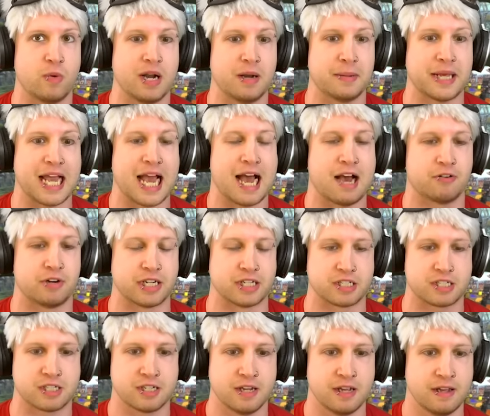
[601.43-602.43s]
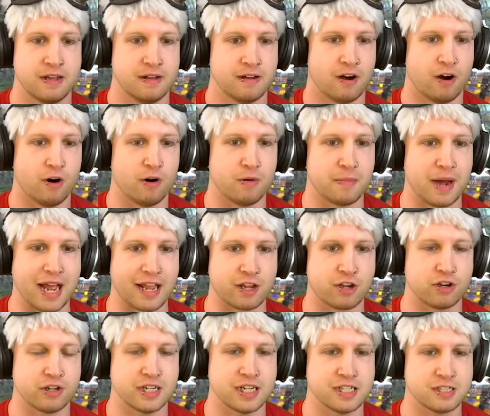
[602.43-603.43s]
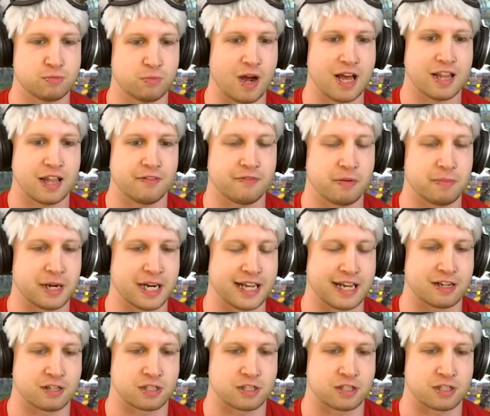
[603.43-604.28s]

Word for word: will be ours. Oh my goodness. Well, everybody